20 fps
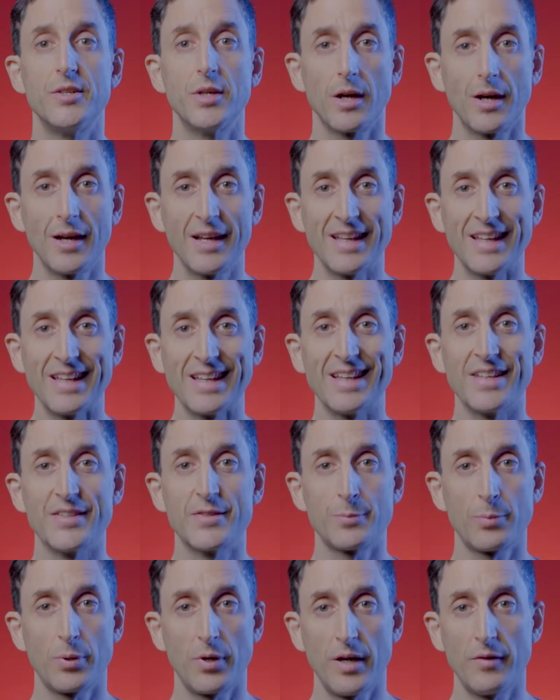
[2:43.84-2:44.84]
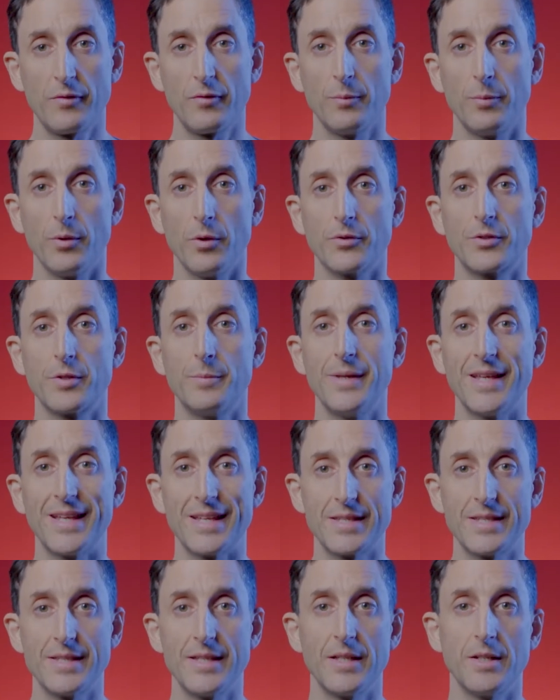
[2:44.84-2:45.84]
Dying is preferable to
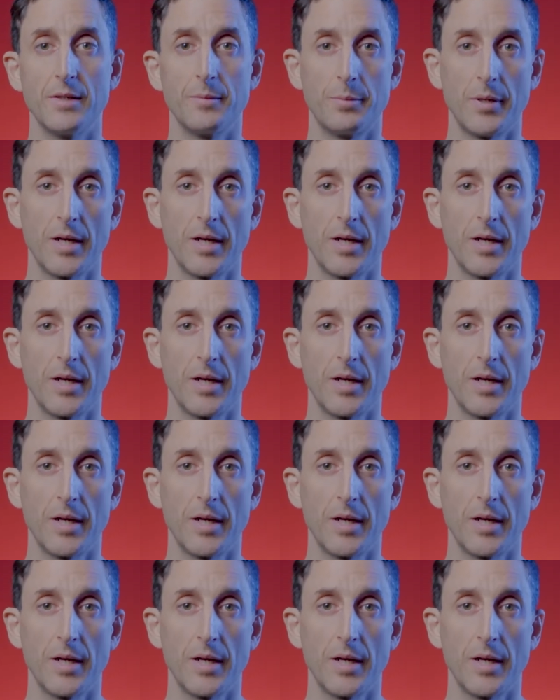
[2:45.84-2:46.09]
being seen in